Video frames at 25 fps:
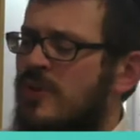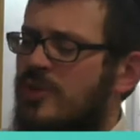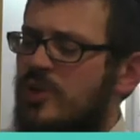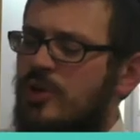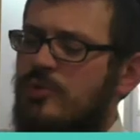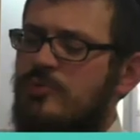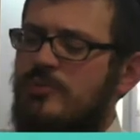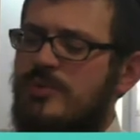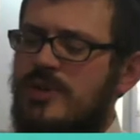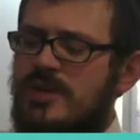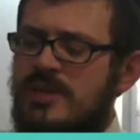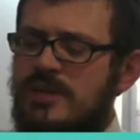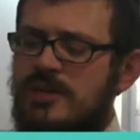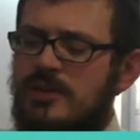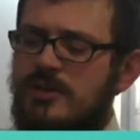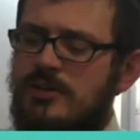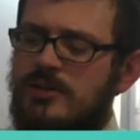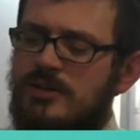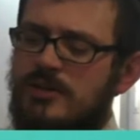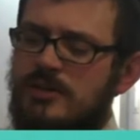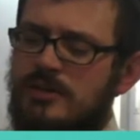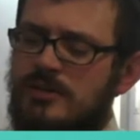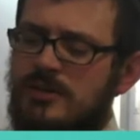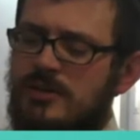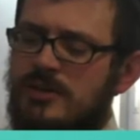
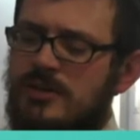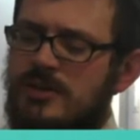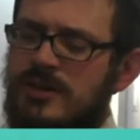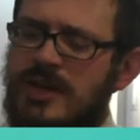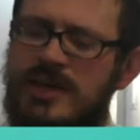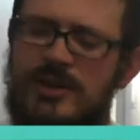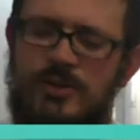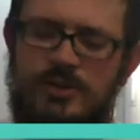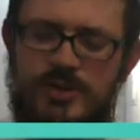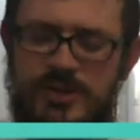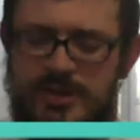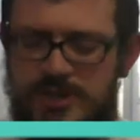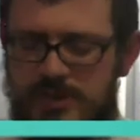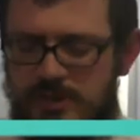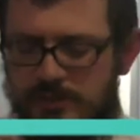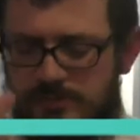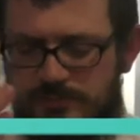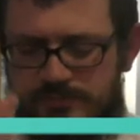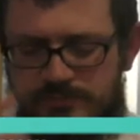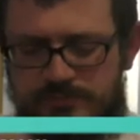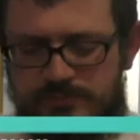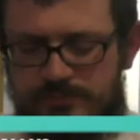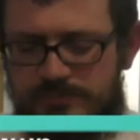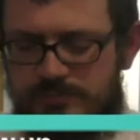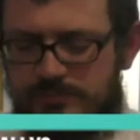You kind of look at,
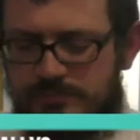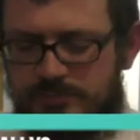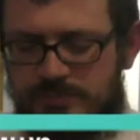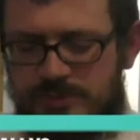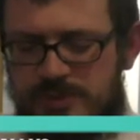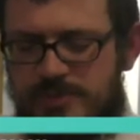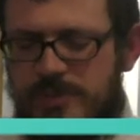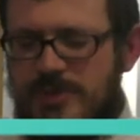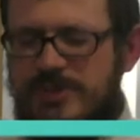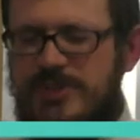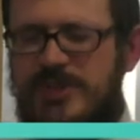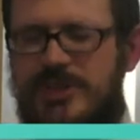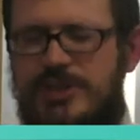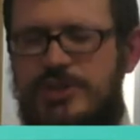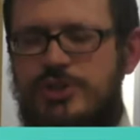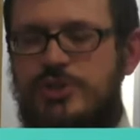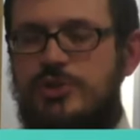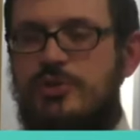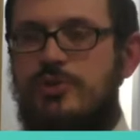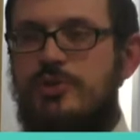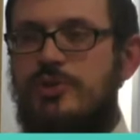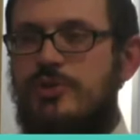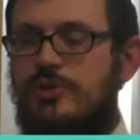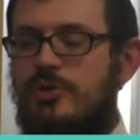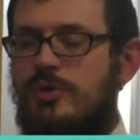especially like
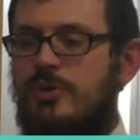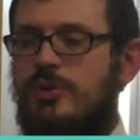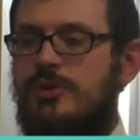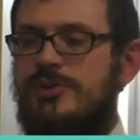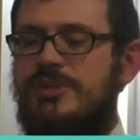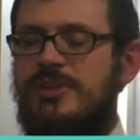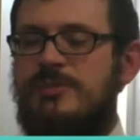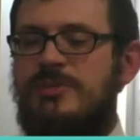2-year-olds.